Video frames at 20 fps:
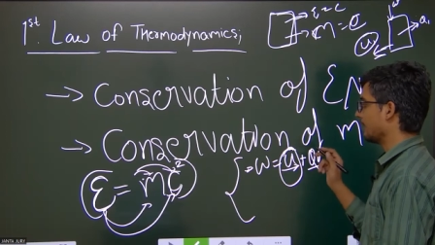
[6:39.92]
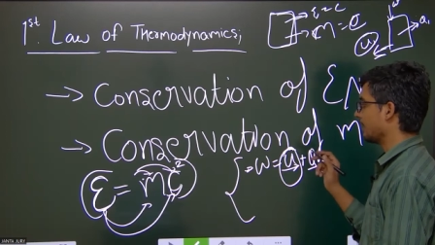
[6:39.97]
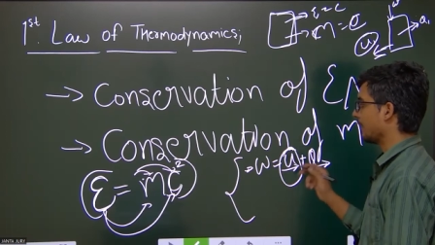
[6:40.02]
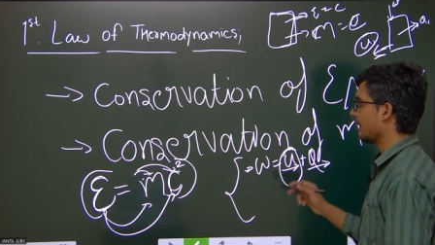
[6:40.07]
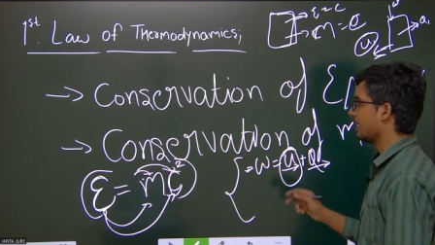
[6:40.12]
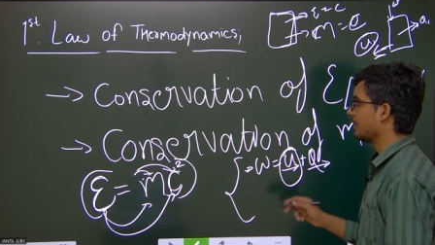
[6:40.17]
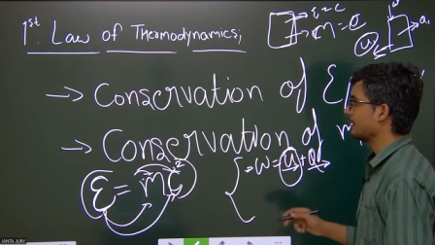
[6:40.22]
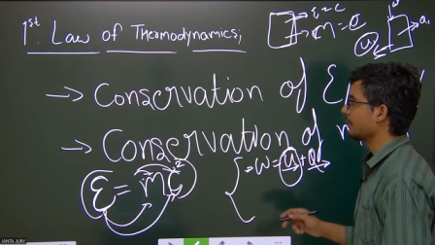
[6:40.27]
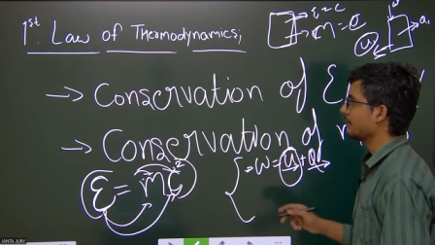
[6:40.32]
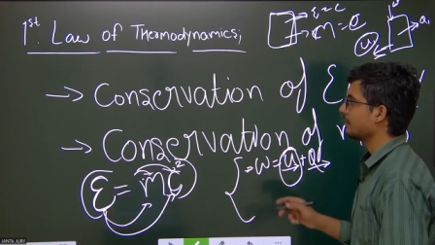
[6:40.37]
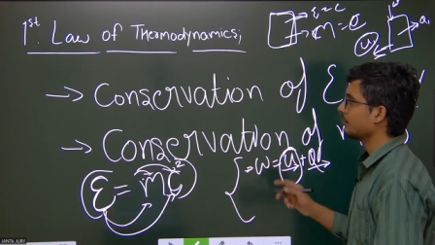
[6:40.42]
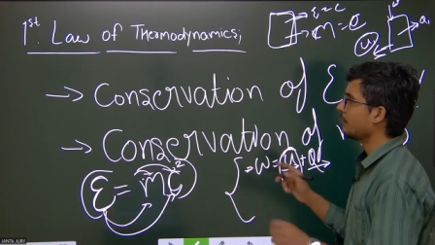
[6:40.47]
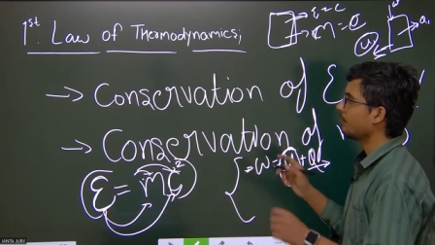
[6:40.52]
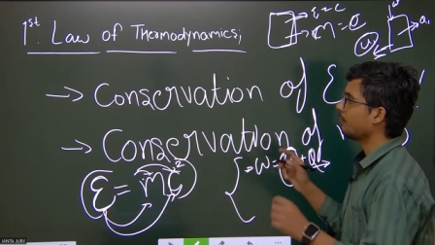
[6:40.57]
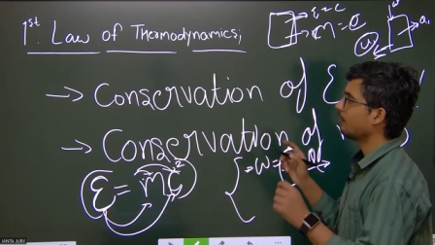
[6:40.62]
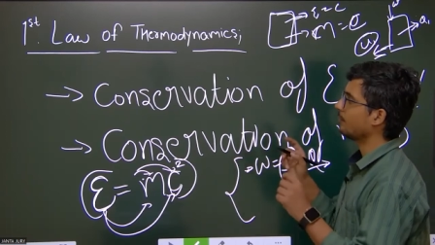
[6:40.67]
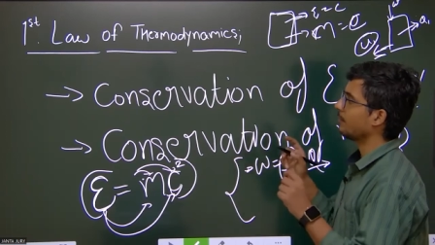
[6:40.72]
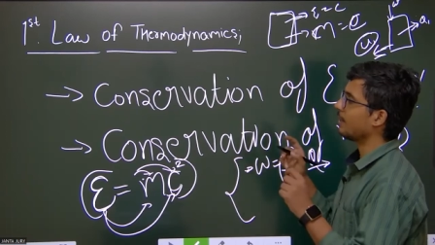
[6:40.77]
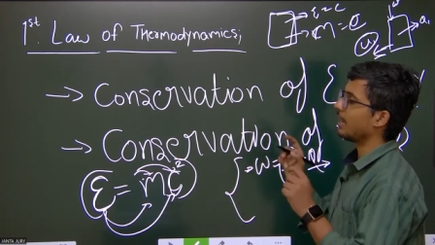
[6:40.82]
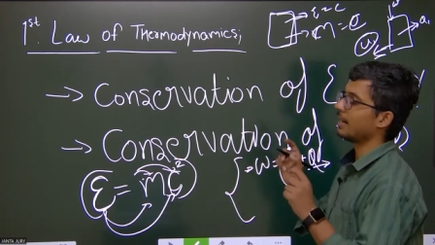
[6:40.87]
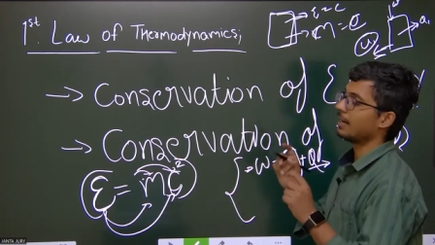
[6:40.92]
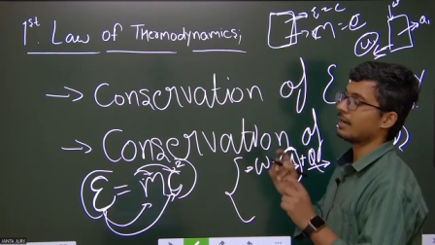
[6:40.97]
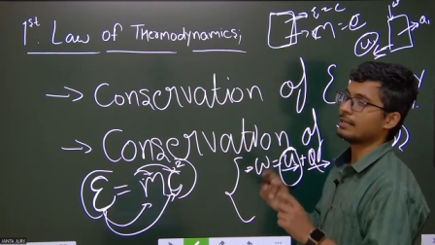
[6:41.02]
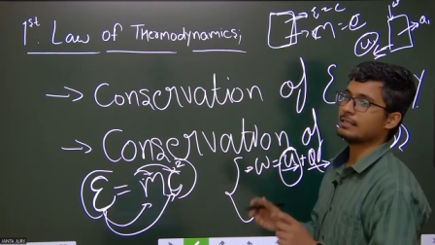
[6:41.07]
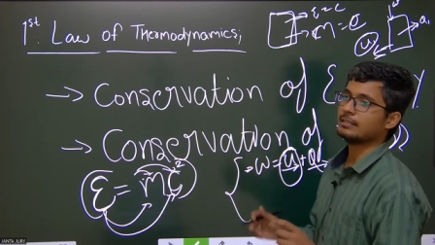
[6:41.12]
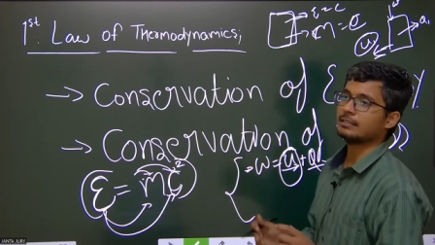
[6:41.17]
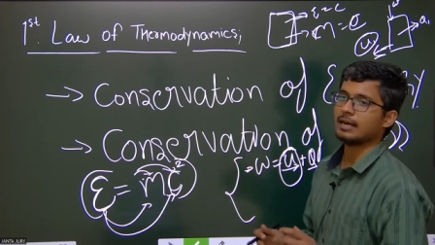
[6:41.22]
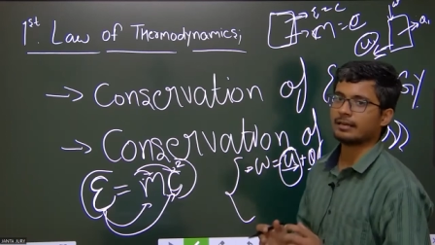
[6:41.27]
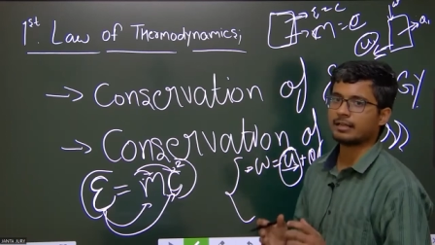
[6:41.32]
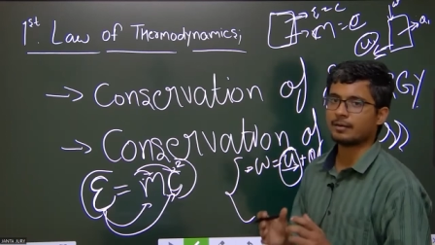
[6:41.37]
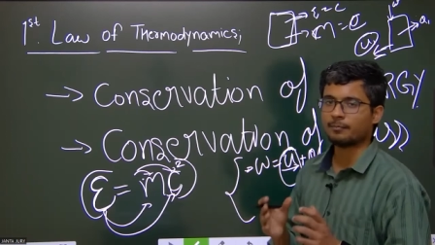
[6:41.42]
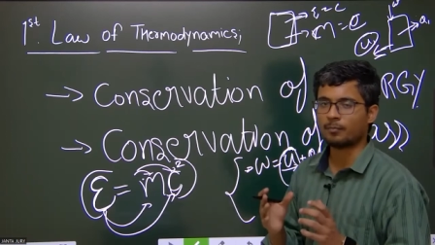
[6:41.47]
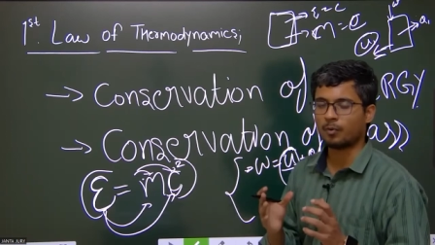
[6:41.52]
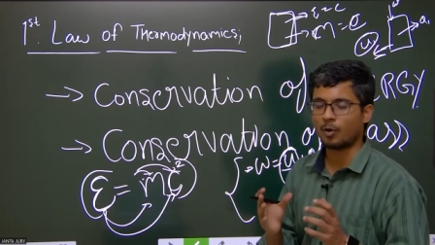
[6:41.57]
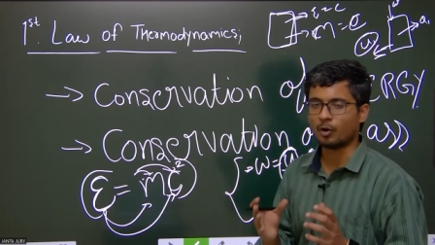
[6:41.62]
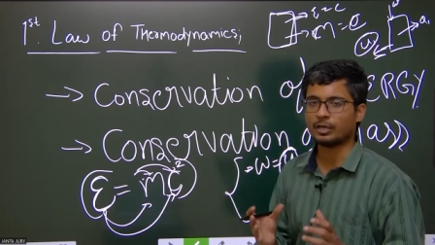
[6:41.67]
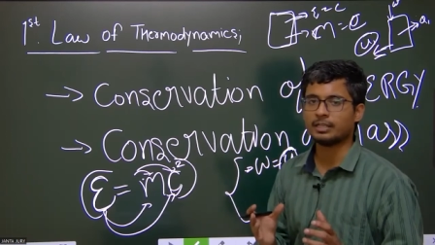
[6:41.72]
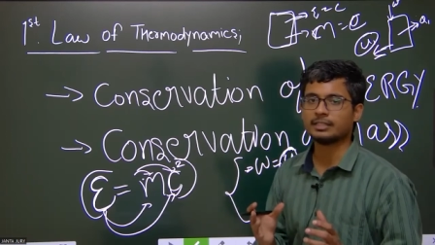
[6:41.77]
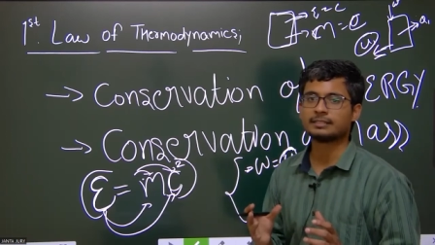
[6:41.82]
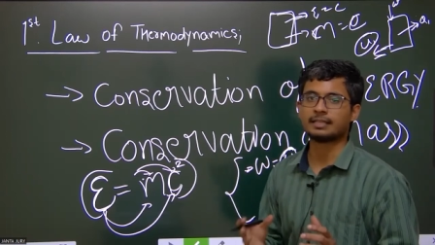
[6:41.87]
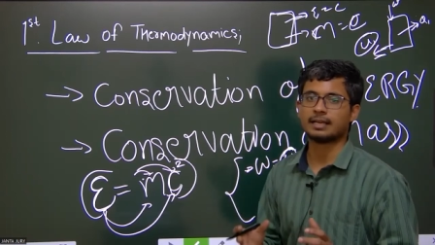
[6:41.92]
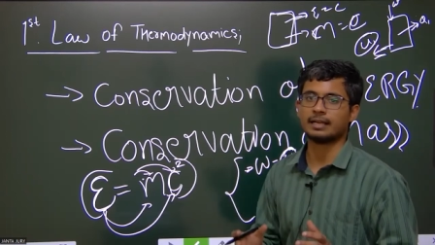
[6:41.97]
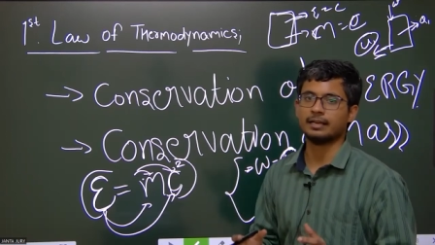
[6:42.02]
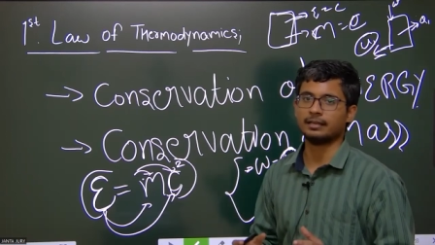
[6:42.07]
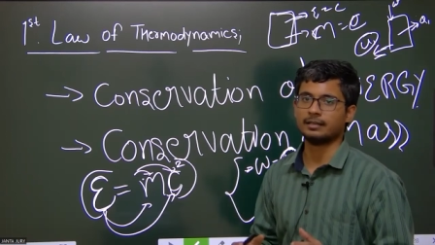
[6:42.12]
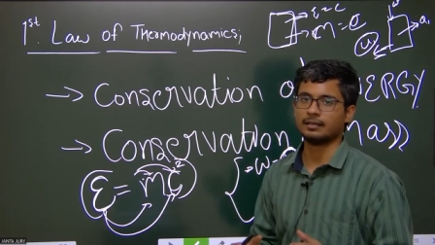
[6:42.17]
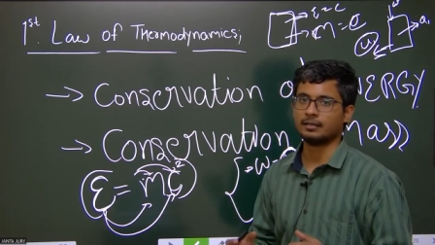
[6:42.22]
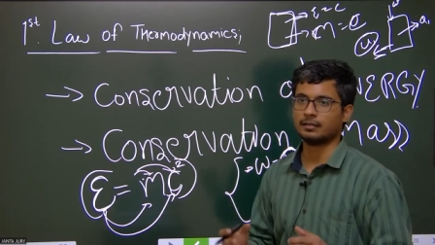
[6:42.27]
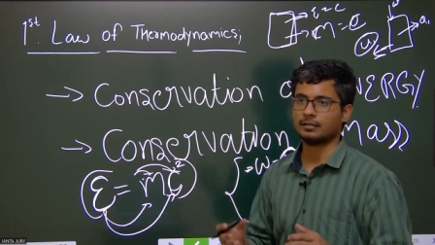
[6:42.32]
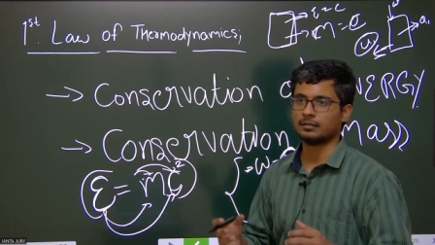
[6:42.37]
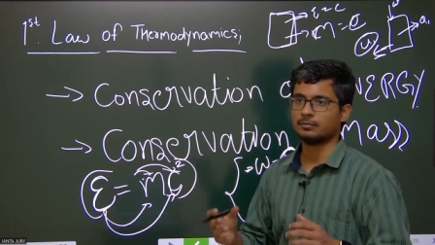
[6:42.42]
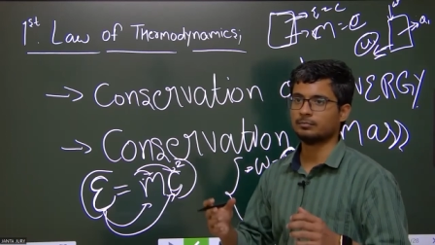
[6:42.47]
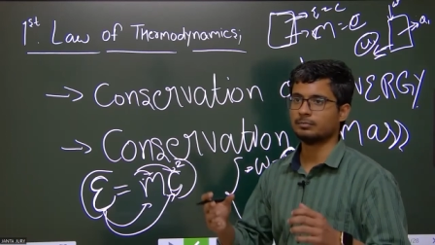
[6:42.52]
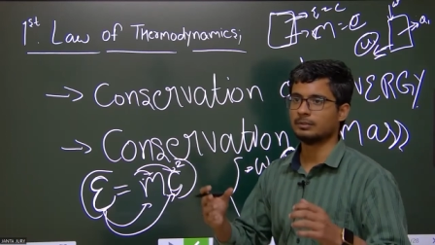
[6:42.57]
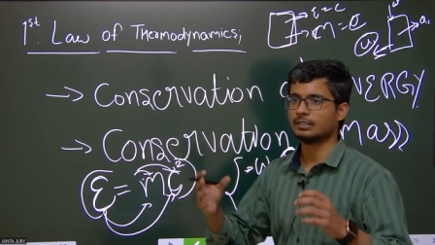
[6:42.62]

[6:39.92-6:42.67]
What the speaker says: Internal energy is the energy that a body is carrying.